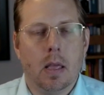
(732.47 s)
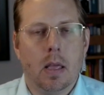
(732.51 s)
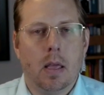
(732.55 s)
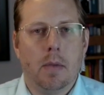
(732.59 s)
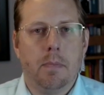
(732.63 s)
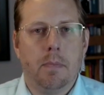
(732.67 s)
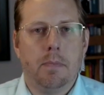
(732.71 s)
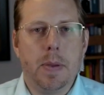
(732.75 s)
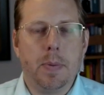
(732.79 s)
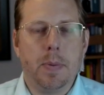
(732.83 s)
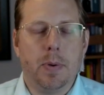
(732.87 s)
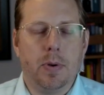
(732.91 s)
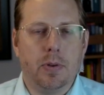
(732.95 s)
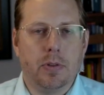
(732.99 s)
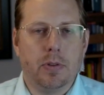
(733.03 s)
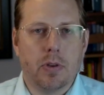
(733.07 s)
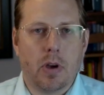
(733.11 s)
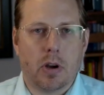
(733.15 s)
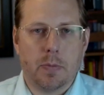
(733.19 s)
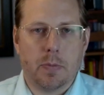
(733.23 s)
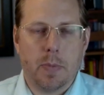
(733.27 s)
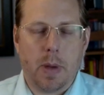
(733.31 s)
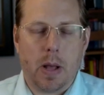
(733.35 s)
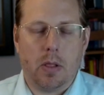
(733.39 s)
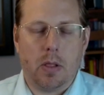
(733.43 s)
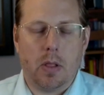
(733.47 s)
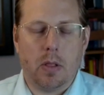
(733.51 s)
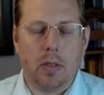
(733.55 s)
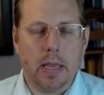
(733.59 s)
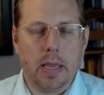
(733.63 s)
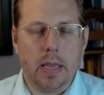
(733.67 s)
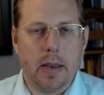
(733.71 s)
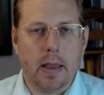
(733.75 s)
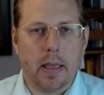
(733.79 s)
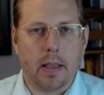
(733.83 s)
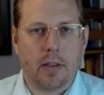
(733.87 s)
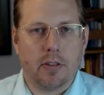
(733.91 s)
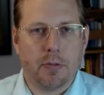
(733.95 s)
people who talked about
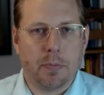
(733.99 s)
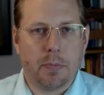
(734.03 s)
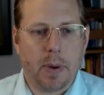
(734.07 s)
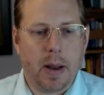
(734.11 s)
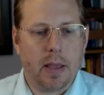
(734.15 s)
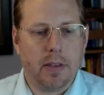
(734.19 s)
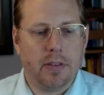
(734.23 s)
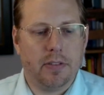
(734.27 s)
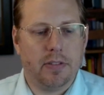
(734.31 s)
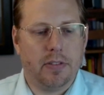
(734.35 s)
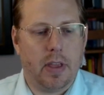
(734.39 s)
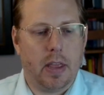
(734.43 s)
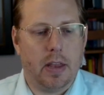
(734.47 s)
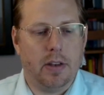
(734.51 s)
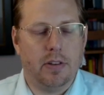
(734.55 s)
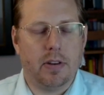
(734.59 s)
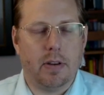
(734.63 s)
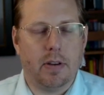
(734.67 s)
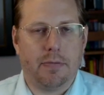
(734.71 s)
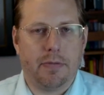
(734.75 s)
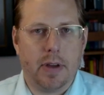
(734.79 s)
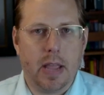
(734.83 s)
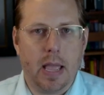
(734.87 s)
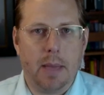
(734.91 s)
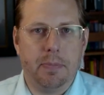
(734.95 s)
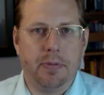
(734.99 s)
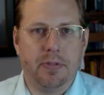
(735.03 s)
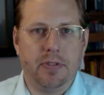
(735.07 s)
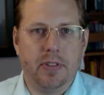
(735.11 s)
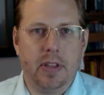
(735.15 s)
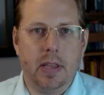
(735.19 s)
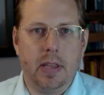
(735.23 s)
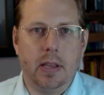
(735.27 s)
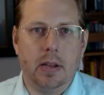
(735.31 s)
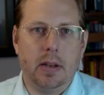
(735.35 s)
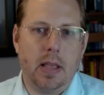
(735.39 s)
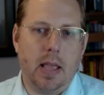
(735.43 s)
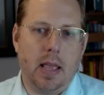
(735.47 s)
Lolita Express and Jeffrey
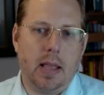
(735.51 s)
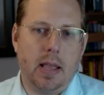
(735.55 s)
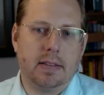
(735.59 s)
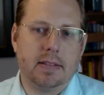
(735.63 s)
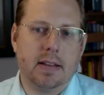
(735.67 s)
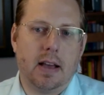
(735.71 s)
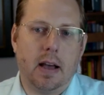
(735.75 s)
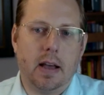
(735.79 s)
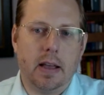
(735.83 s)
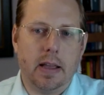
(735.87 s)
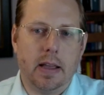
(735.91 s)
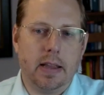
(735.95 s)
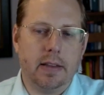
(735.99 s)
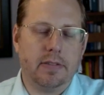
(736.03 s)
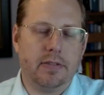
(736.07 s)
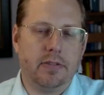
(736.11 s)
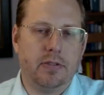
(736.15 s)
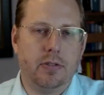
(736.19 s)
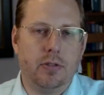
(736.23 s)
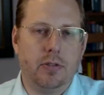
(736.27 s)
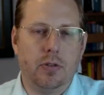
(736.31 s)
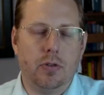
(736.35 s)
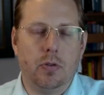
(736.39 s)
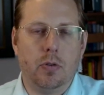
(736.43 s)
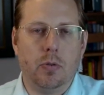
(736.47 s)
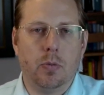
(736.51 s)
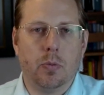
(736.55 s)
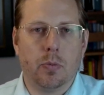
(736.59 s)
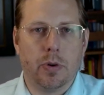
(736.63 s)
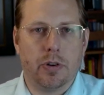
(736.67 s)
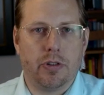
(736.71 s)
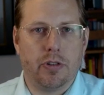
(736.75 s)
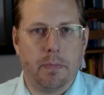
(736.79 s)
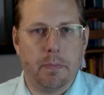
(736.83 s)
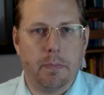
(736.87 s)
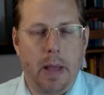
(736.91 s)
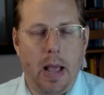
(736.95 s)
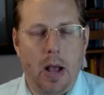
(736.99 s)
Epstein and ties to rich
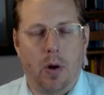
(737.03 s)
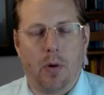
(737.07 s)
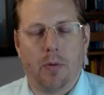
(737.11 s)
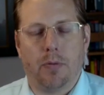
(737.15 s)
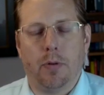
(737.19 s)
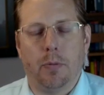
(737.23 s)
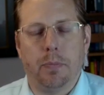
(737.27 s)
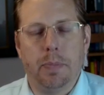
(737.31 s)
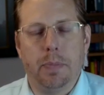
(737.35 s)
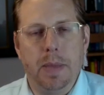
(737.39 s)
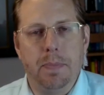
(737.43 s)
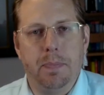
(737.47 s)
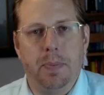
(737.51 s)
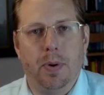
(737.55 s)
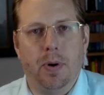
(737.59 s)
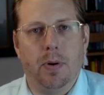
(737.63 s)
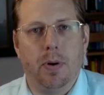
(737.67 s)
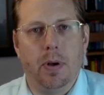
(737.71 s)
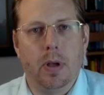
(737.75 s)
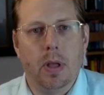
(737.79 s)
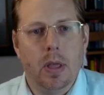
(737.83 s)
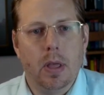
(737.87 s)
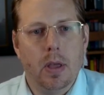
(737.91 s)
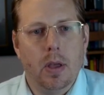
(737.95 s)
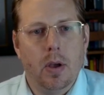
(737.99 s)
and powerful people